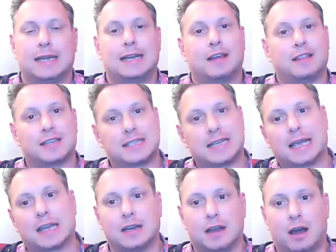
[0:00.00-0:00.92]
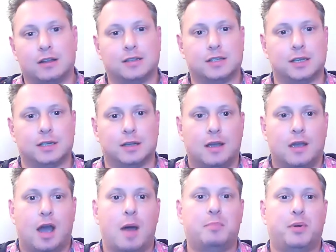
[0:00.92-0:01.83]
Now, the second answered,
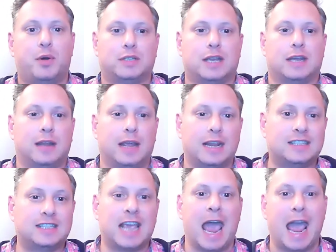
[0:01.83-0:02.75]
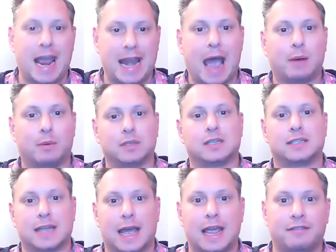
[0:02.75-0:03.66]
"I'm putting in 10 hours a
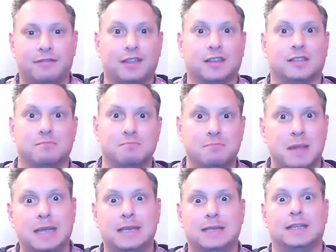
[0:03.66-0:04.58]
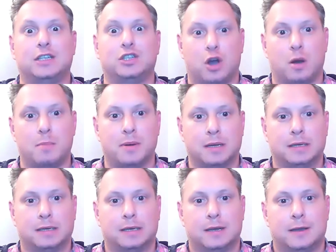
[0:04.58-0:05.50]
day for this measly job."
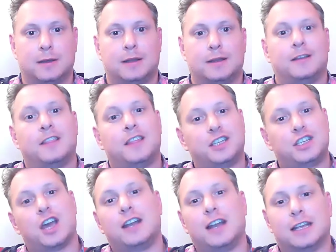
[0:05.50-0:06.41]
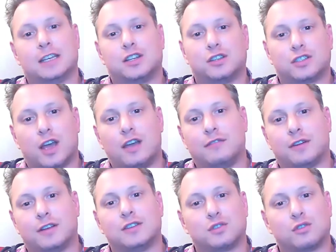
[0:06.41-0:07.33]
The journalist looked
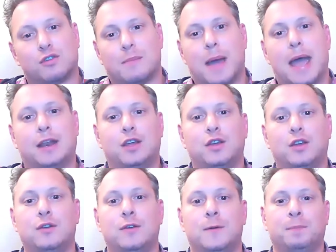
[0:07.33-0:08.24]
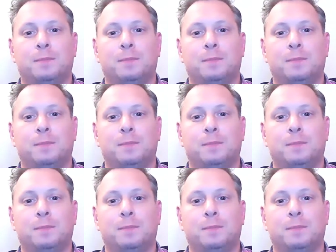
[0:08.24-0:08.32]
over and saw a man who